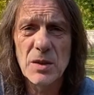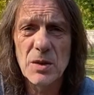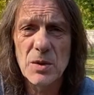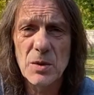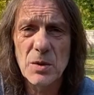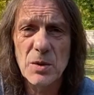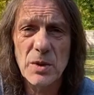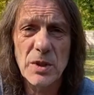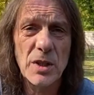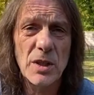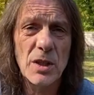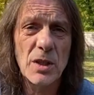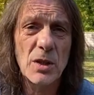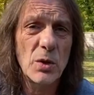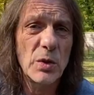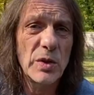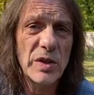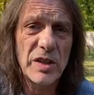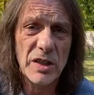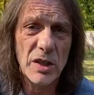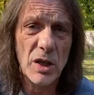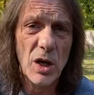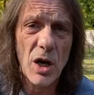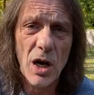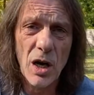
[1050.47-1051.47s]
we're going to
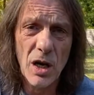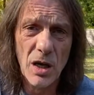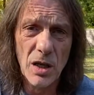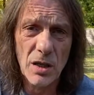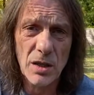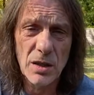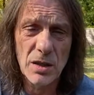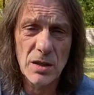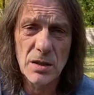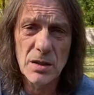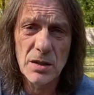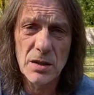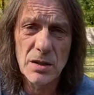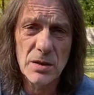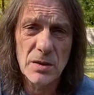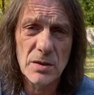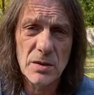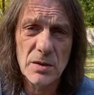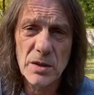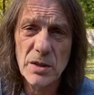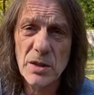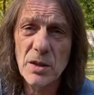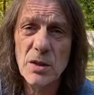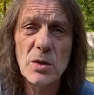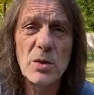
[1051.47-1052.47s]
lose it all.
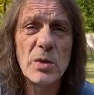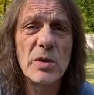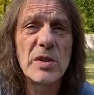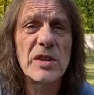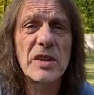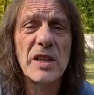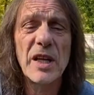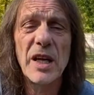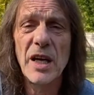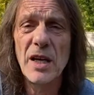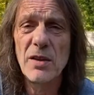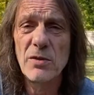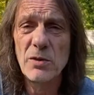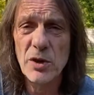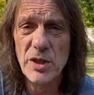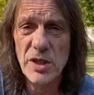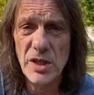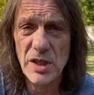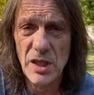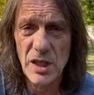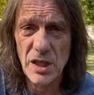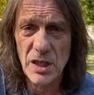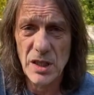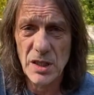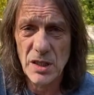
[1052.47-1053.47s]
We're going to lose
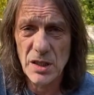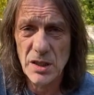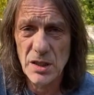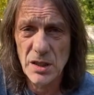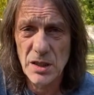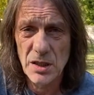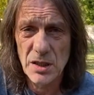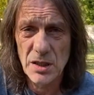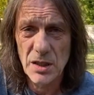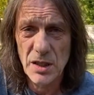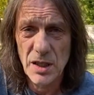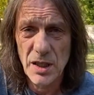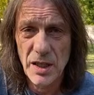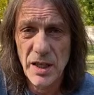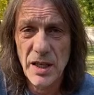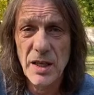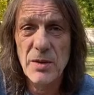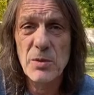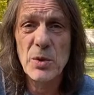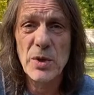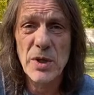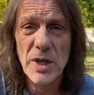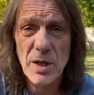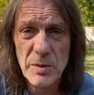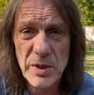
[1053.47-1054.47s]
everything.
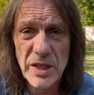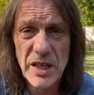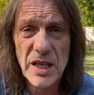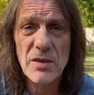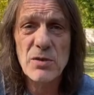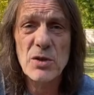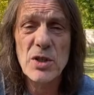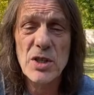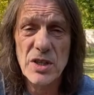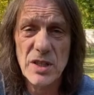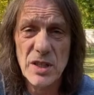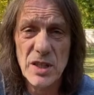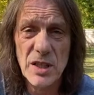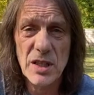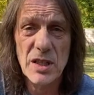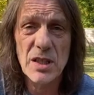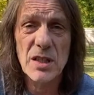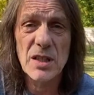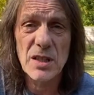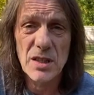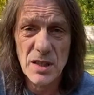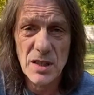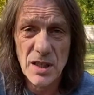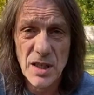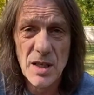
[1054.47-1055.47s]
And when I mean everything,
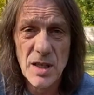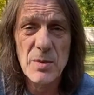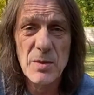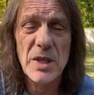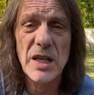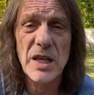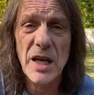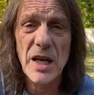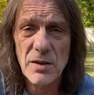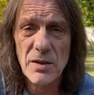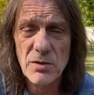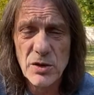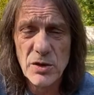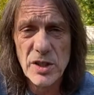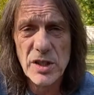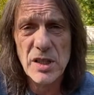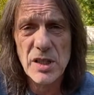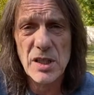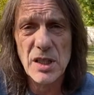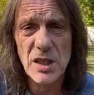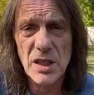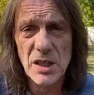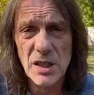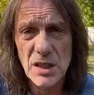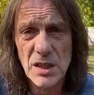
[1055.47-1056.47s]
I mean
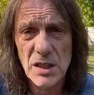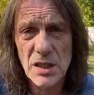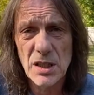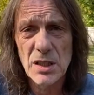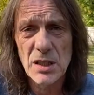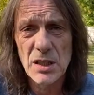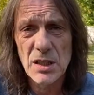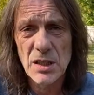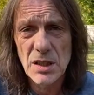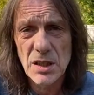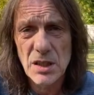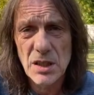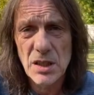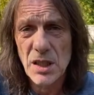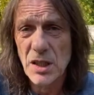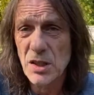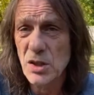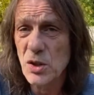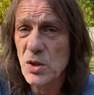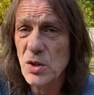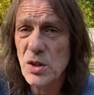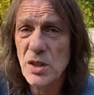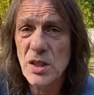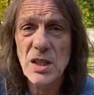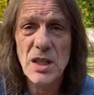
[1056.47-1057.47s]
everything. And
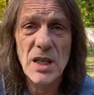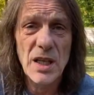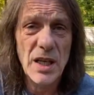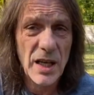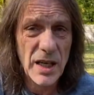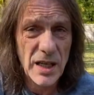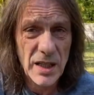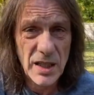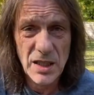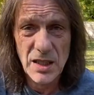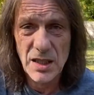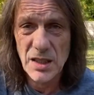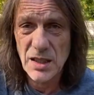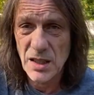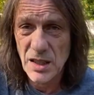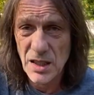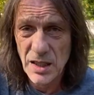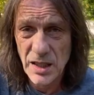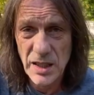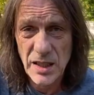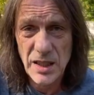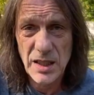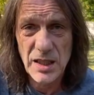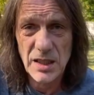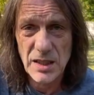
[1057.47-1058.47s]
you're not going to
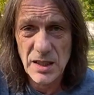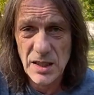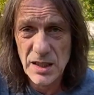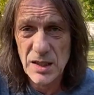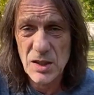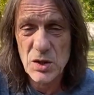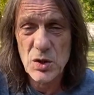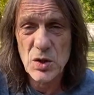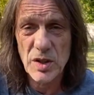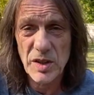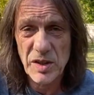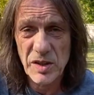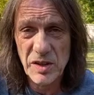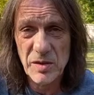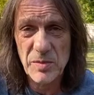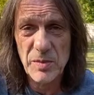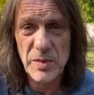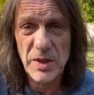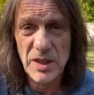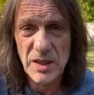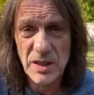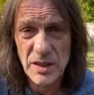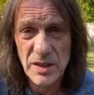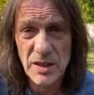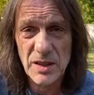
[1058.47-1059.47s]
like it. Trust me.
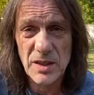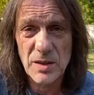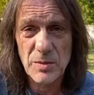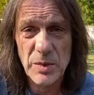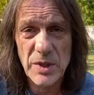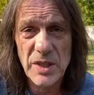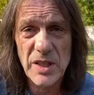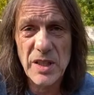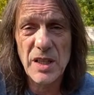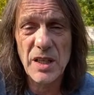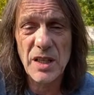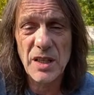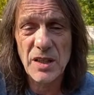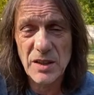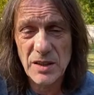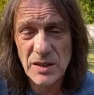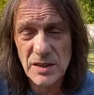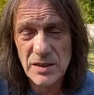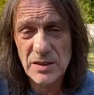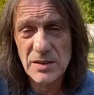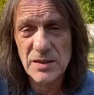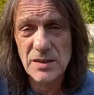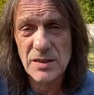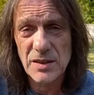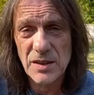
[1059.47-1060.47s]
I've been there,
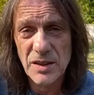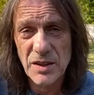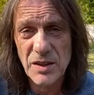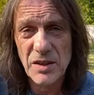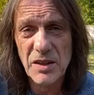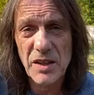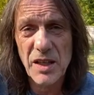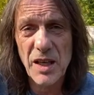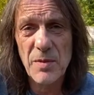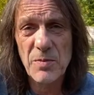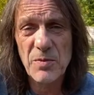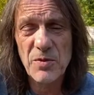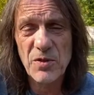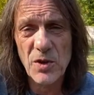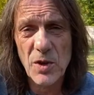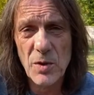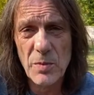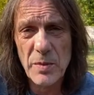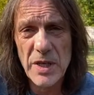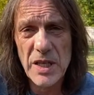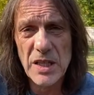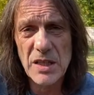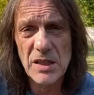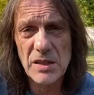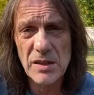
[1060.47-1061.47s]
escaped
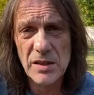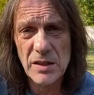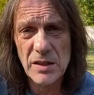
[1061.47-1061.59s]
from it.